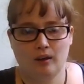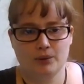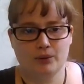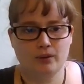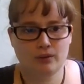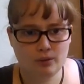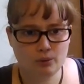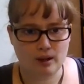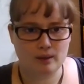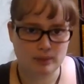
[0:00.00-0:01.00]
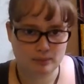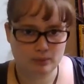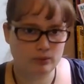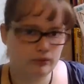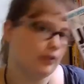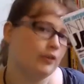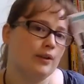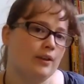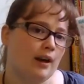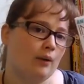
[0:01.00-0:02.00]
So I don't know why people refer to
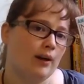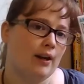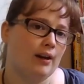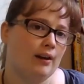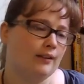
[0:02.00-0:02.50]
it that way,